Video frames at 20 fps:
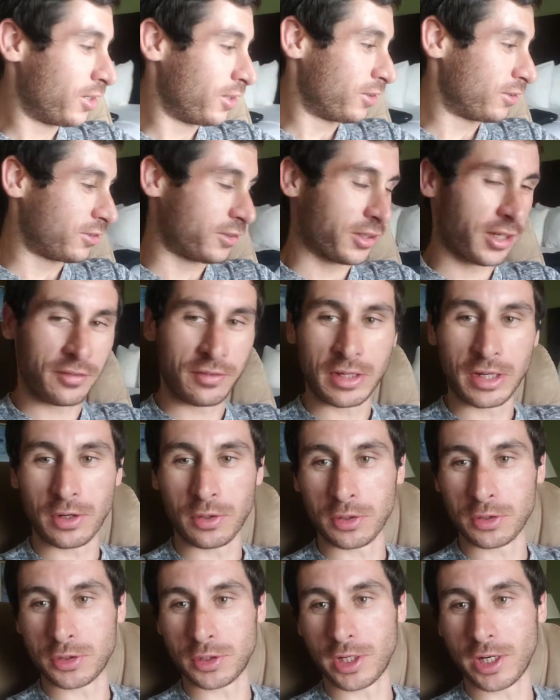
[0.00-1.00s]
Seven
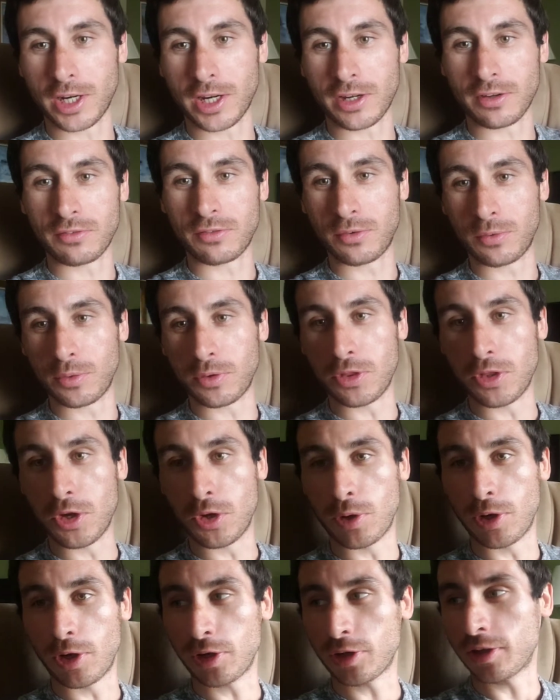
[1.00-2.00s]
hour drive with
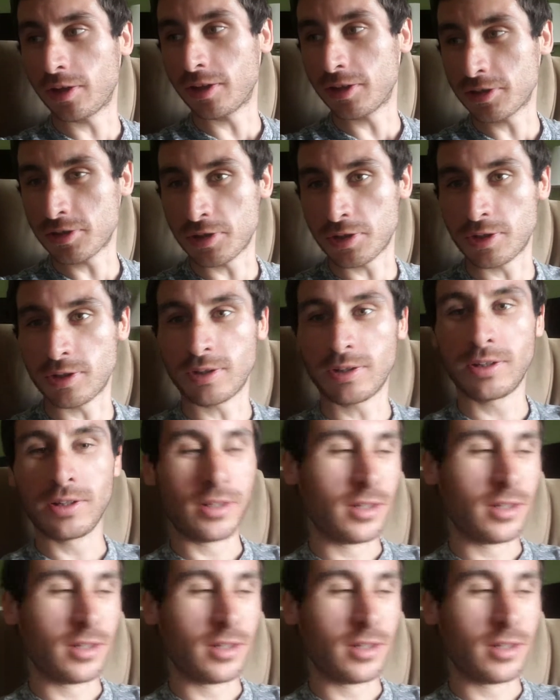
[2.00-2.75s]
no air conditioner.